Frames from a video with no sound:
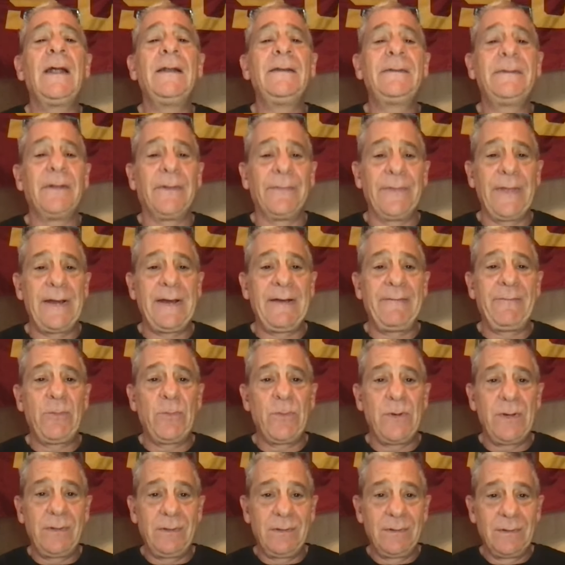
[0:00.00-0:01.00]
Until then,
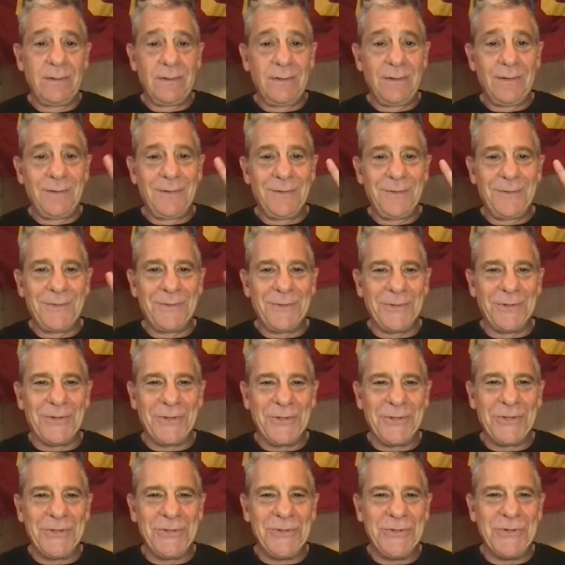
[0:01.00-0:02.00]
everyone,
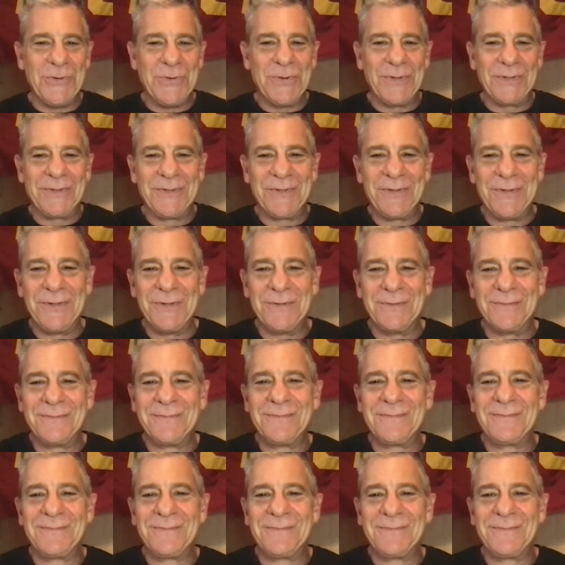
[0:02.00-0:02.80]
you know what to do.